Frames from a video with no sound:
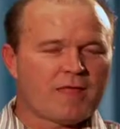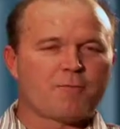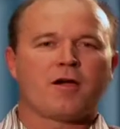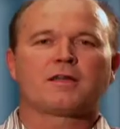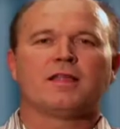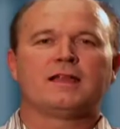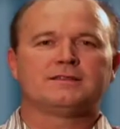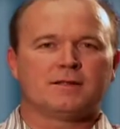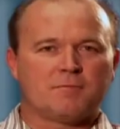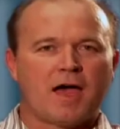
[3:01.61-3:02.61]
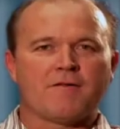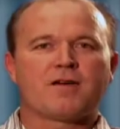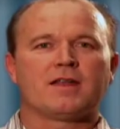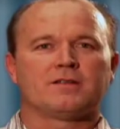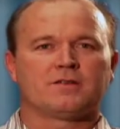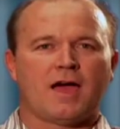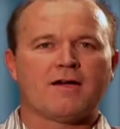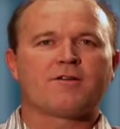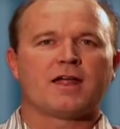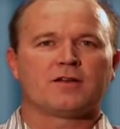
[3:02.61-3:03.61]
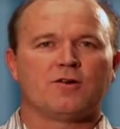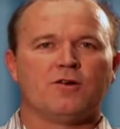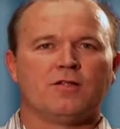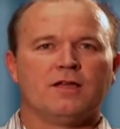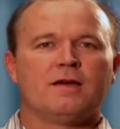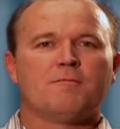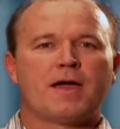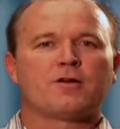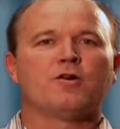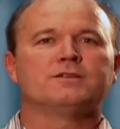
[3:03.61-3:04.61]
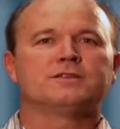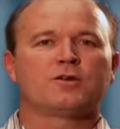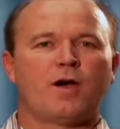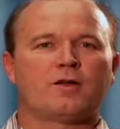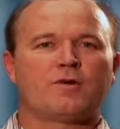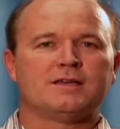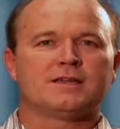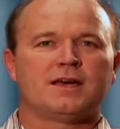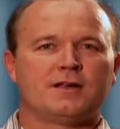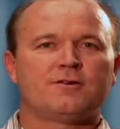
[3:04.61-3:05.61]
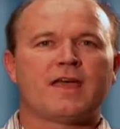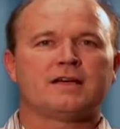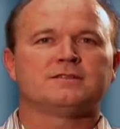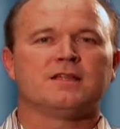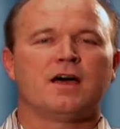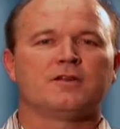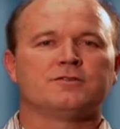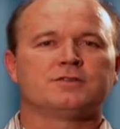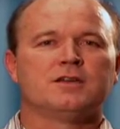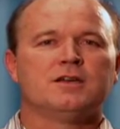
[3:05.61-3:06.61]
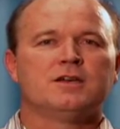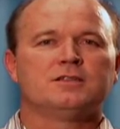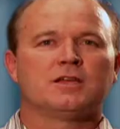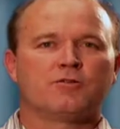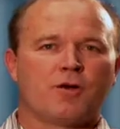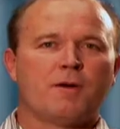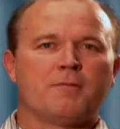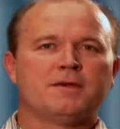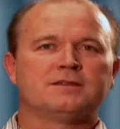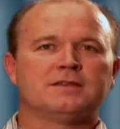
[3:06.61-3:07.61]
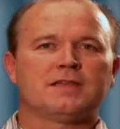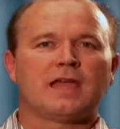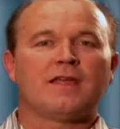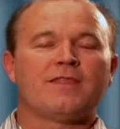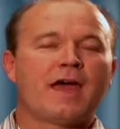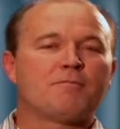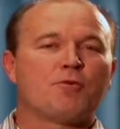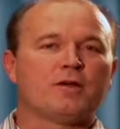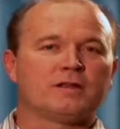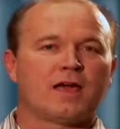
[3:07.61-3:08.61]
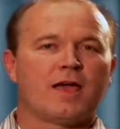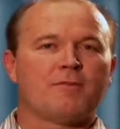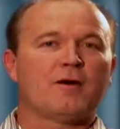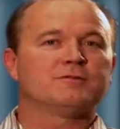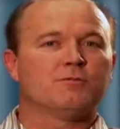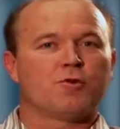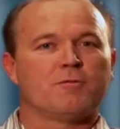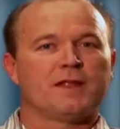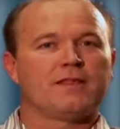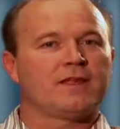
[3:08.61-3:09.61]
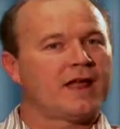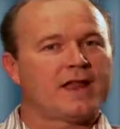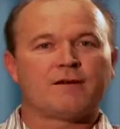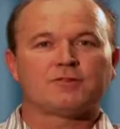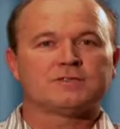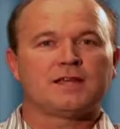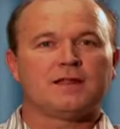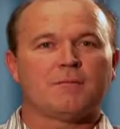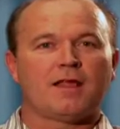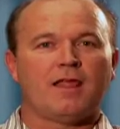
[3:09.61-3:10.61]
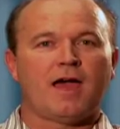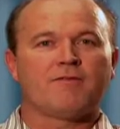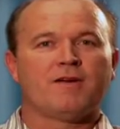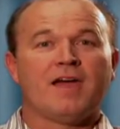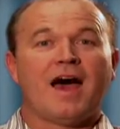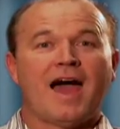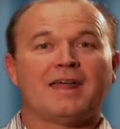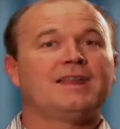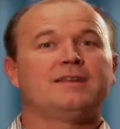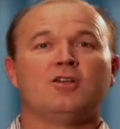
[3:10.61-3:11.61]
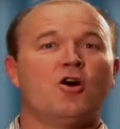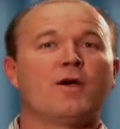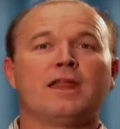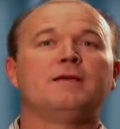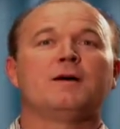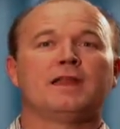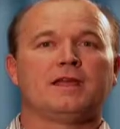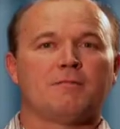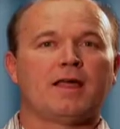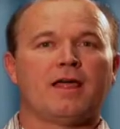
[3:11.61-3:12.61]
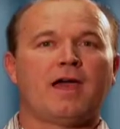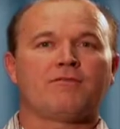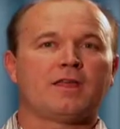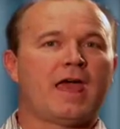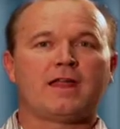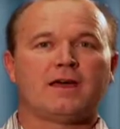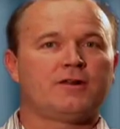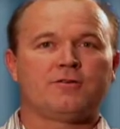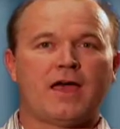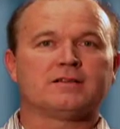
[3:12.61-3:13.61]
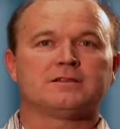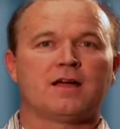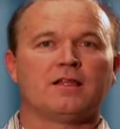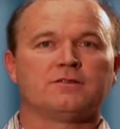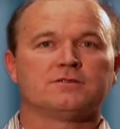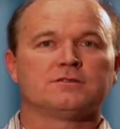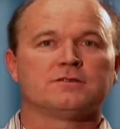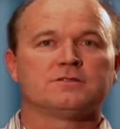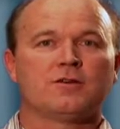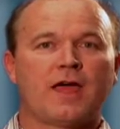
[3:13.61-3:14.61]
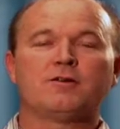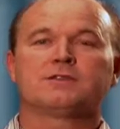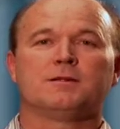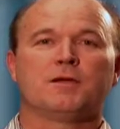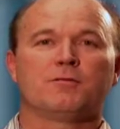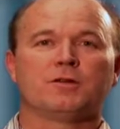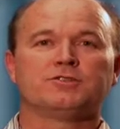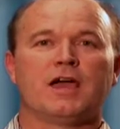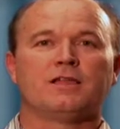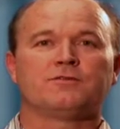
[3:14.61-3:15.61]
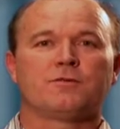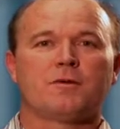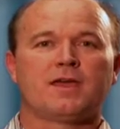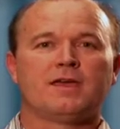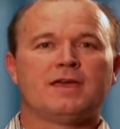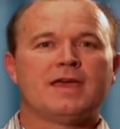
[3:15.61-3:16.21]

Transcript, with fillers: out of the parking lot, I said, I've got a, I've got a goal. My goal is to go out and raise $100,000 to grow my business. And at that point in time, that was more money than I'd ever seen in my life. I didn't know anybody in my life that had $100,000. So that was going to be a real challenge for me.